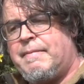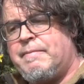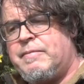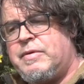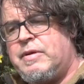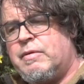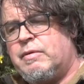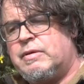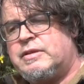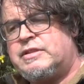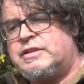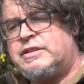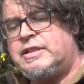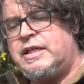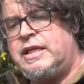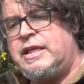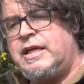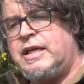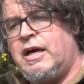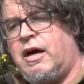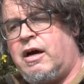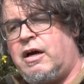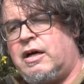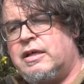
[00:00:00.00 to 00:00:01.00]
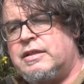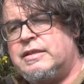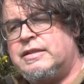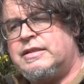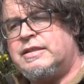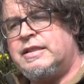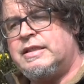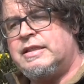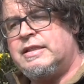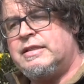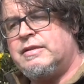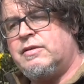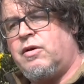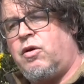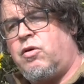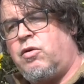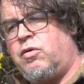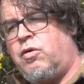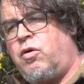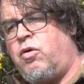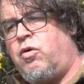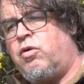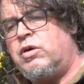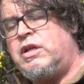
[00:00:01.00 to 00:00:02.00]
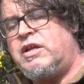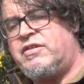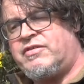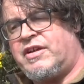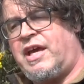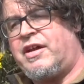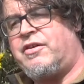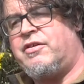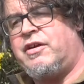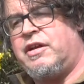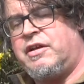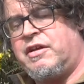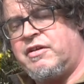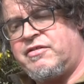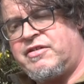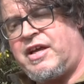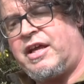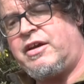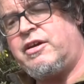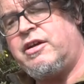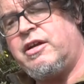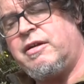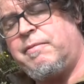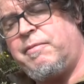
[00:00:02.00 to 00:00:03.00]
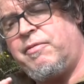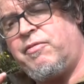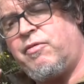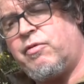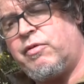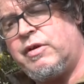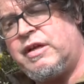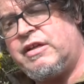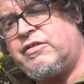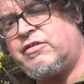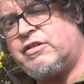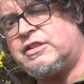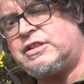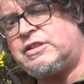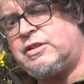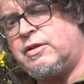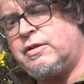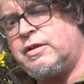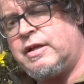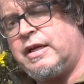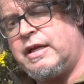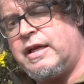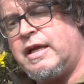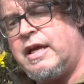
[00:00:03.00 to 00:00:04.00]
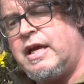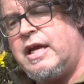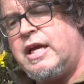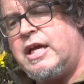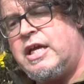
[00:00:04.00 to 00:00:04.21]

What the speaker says: you will see on the Holy Saturday, the Saturday before Easter Sunday,